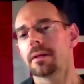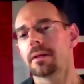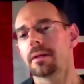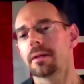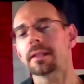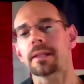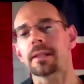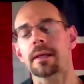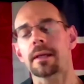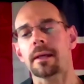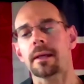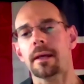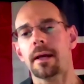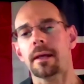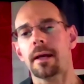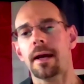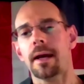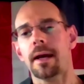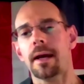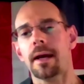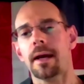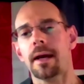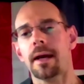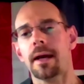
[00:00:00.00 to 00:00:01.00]

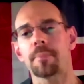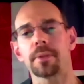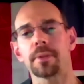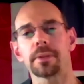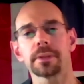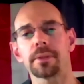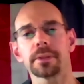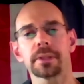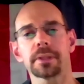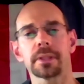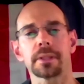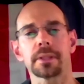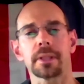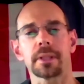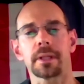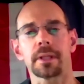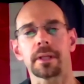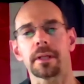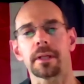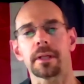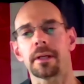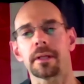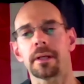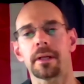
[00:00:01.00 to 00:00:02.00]
collecting apples and
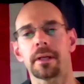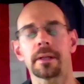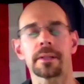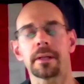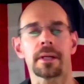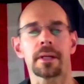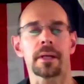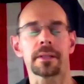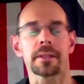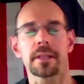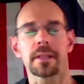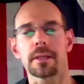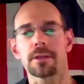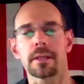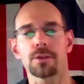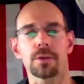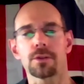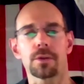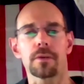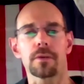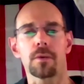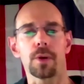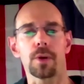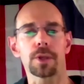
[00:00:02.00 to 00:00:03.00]
at the
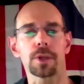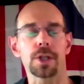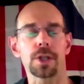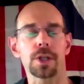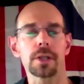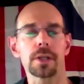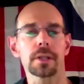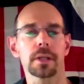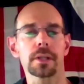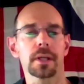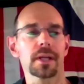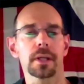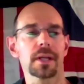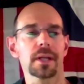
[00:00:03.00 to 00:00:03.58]
sort of orchard